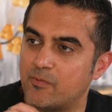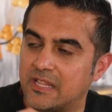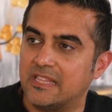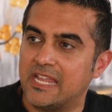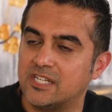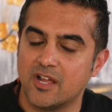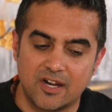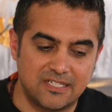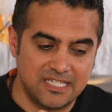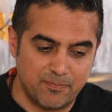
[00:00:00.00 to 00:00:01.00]
when they
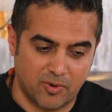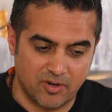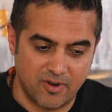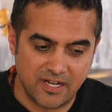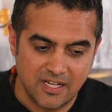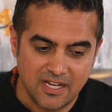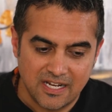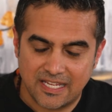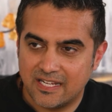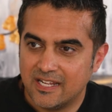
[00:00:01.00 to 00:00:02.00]
dug deeper, right?
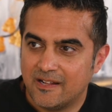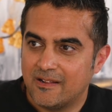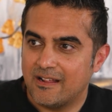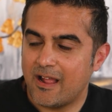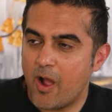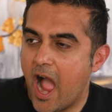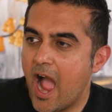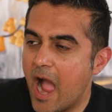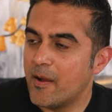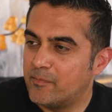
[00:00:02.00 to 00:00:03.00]
Like,
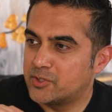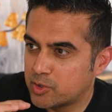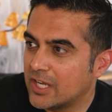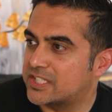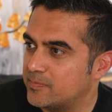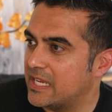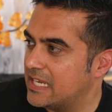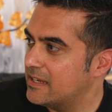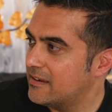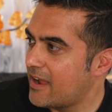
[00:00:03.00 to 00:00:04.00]
trust
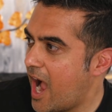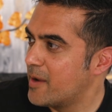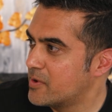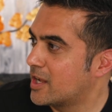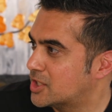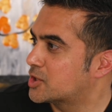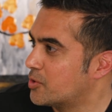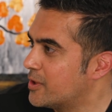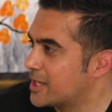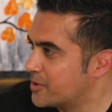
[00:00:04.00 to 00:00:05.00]
me, I'm not
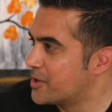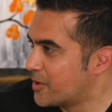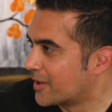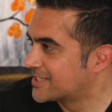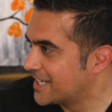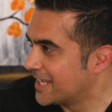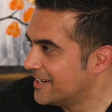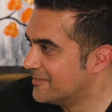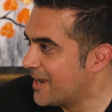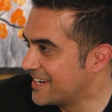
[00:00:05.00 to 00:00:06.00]
screwing you, New York
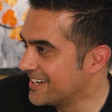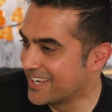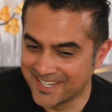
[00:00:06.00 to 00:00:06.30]
City, right?